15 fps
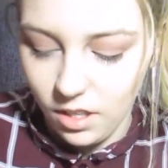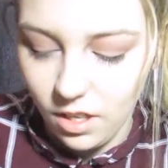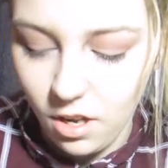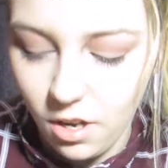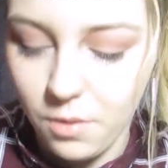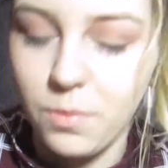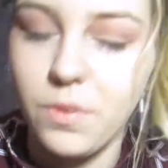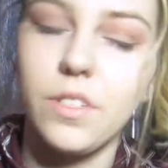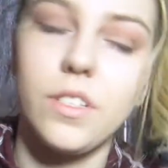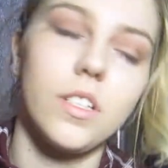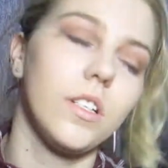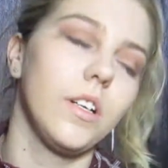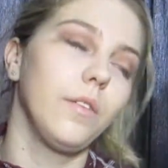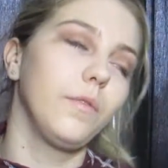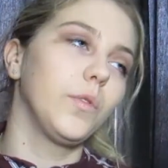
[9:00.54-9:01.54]
I would
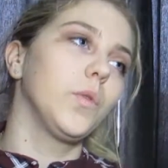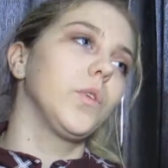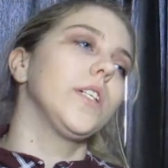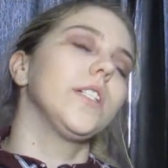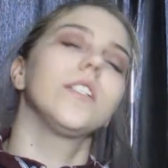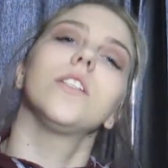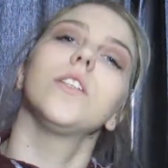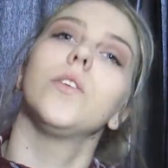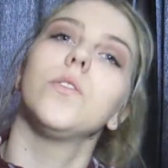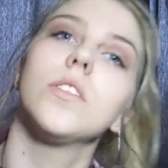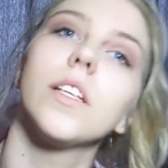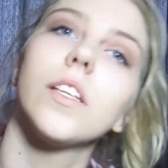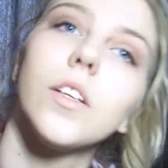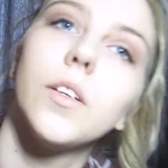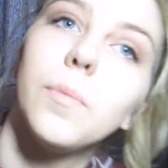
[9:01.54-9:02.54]
avoid
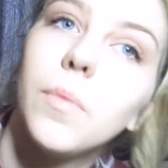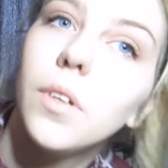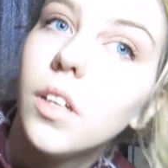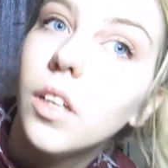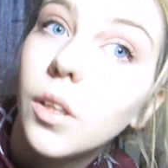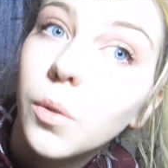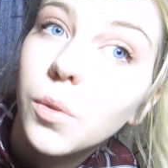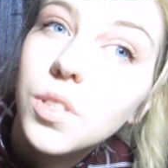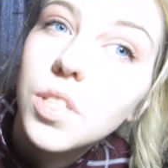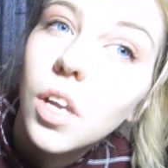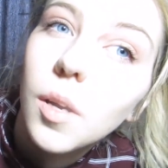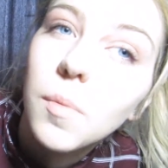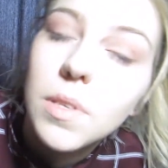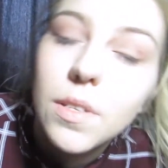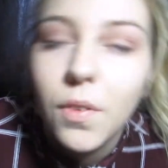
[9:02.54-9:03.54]
using them at all
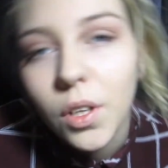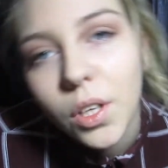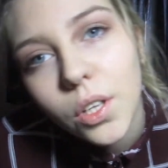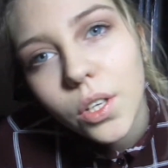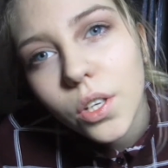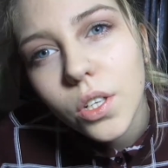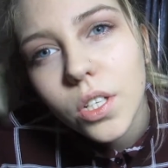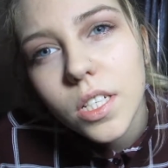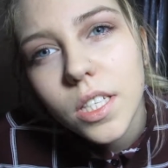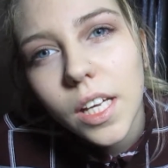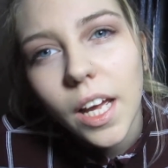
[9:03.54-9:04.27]
times if I could.